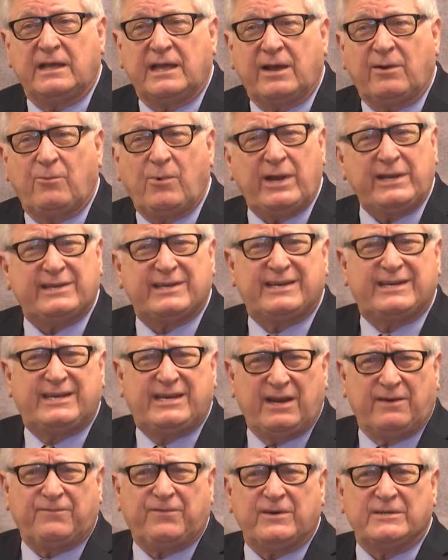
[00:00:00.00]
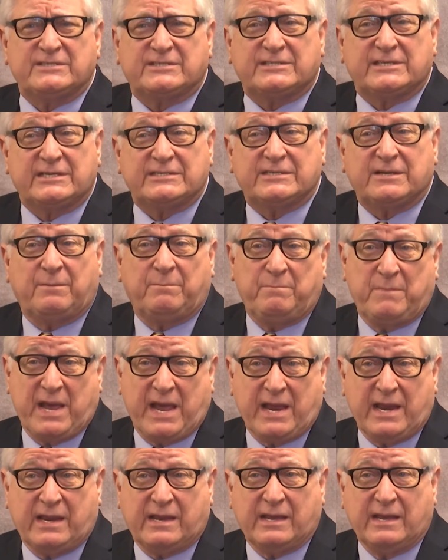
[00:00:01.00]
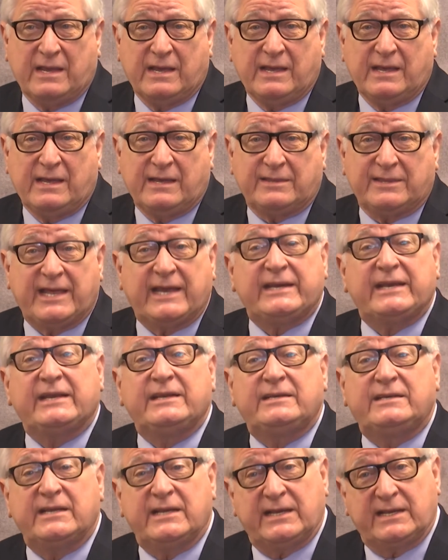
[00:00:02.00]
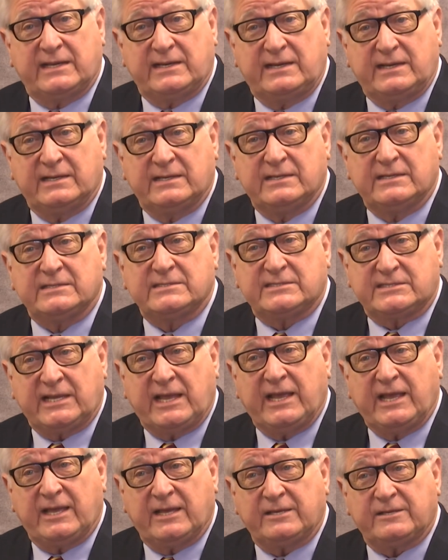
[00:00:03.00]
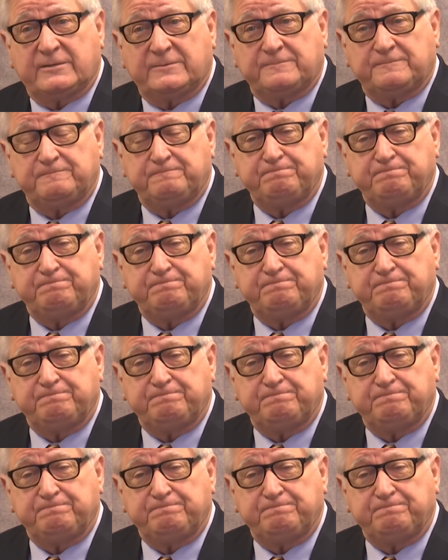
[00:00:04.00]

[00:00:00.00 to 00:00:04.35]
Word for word: And what difference does it make that he did say it?